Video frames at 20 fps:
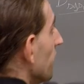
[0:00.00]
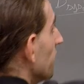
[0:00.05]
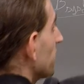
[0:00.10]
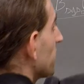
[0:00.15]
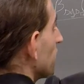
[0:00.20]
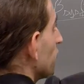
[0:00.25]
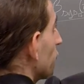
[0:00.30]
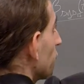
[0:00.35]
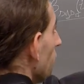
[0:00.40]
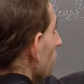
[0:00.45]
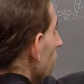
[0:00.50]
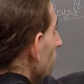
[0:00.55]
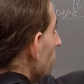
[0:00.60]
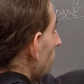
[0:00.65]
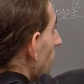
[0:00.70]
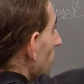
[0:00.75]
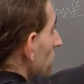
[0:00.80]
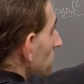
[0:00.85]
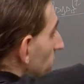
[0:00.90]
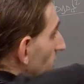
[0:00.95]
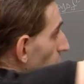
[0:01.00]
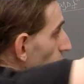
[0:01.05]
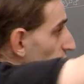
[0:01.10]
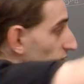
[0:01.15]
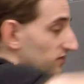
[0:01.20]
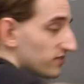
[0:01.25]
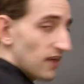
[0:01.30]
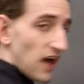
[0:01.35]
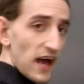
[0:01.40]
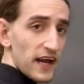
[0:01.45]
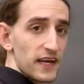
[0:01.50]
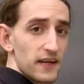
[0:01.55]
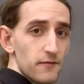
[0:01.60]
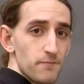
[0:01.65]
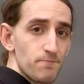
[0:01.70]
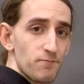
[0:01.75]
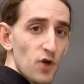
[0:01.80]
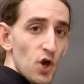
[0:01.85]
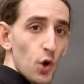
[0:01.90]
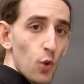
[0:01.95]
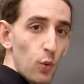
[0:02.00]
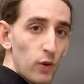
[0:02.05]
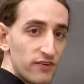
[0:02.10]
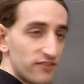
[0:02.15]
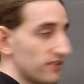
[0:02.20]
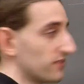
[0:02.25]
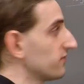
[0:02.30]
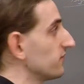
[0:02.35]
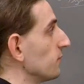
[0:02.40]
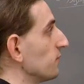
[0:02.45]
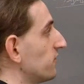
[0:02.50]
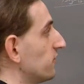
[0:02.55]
the control volume coincided with system